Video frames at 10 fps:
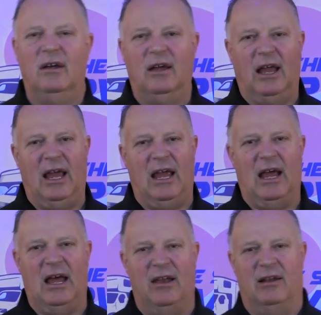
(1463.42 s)

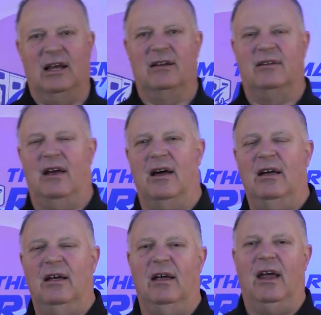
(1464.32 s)
and Alexa.
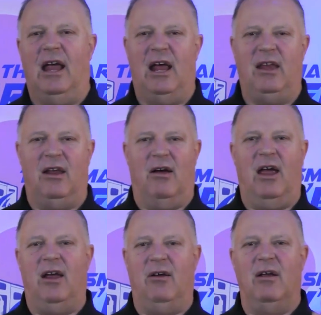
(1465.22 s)
And, hey,